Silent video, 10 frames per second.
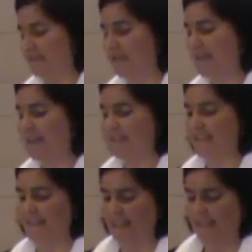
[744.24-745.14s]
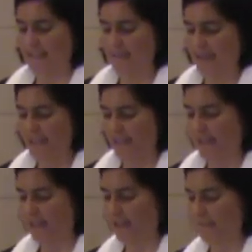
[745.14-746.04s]
of 2006 in
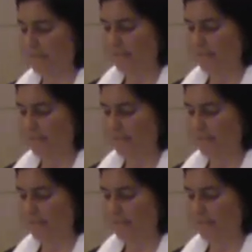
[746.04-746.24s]
particular,